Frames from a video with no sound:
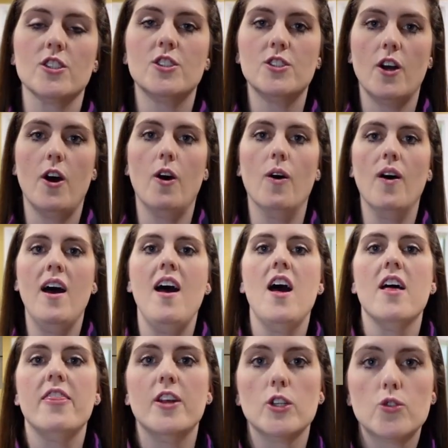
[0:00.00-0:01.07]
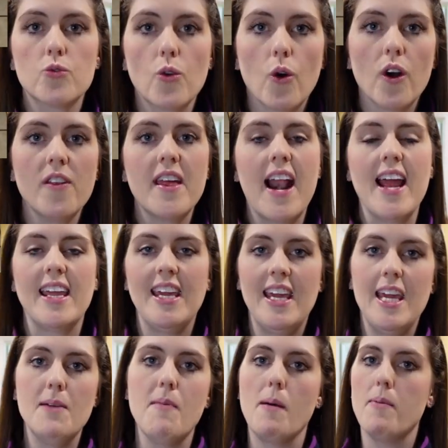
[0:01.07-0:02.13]
So the drawer that I
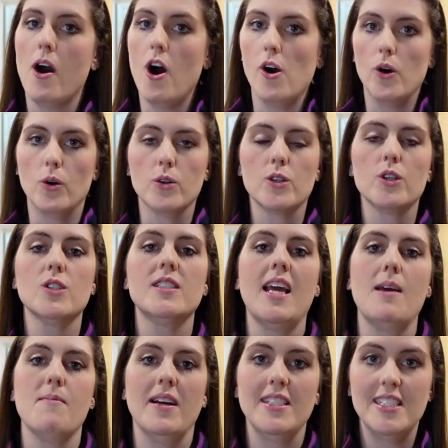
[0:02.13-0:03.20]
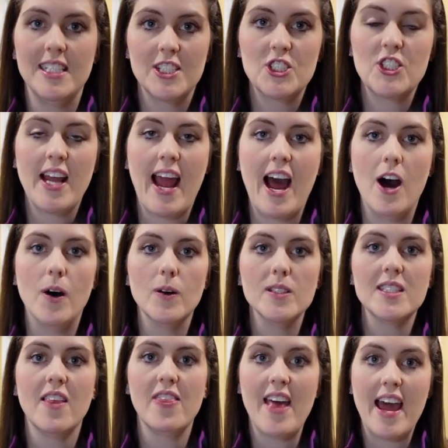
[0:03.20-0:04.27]
keep my pot holders and my dish
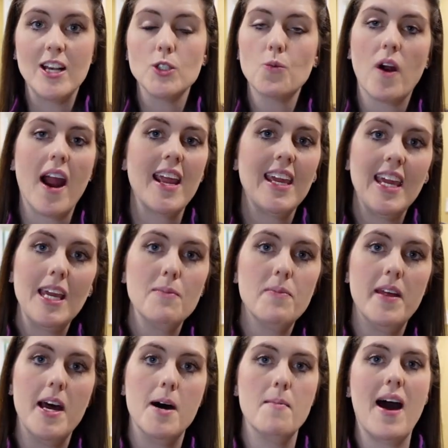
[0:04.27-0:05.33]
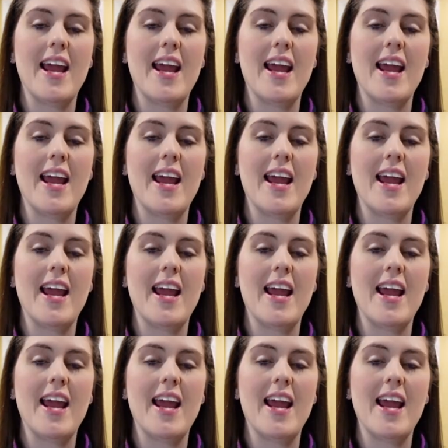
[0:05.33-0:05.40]
towels, that is where I keep them.